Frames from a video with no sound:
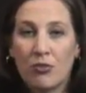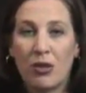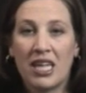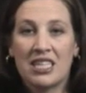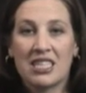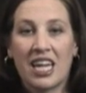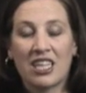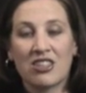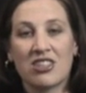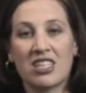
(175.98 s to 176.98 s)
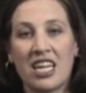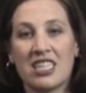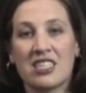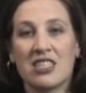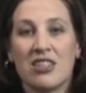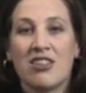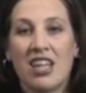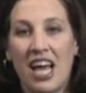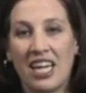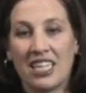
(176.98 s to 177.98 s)
best exercise to do
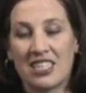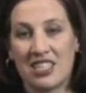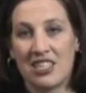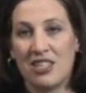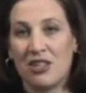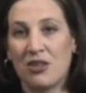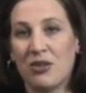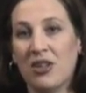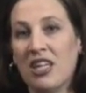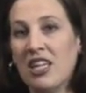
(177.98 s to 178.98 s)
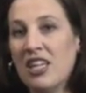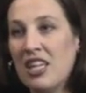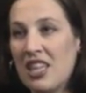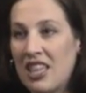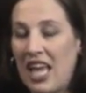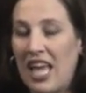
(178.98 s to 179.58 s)
that is to do the